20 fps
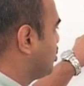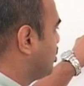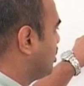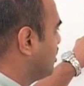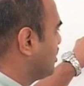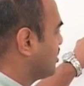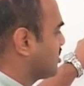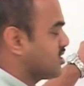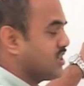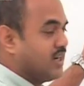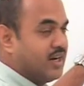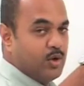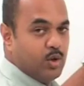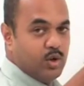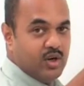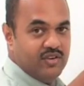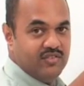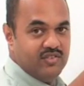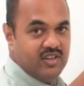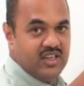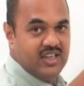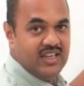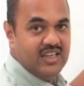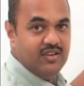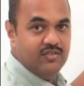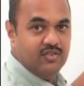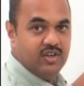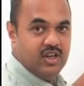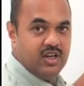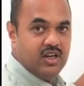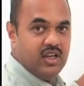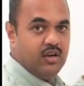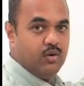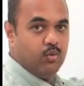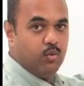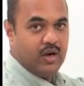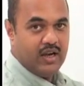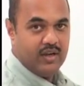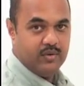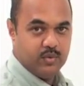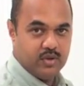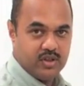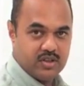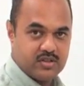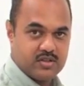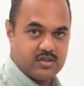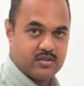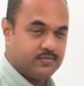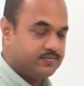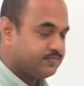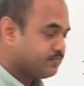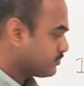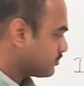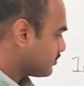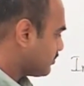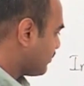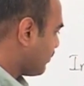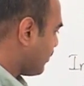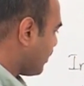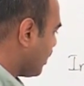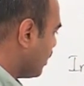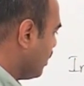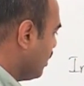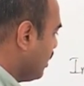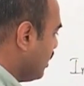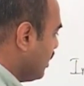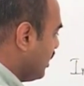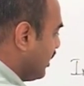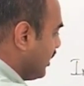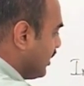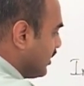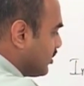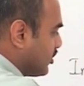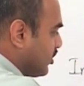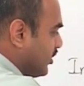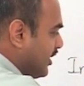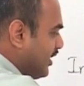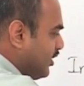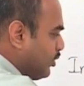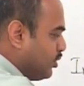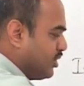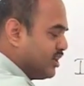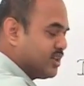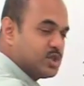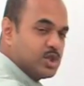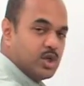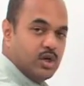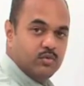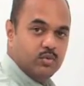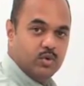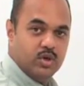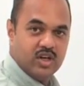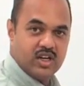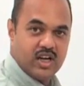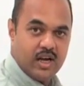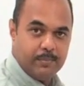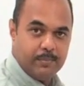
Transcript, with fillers: works and on every even day Y works. Three units of work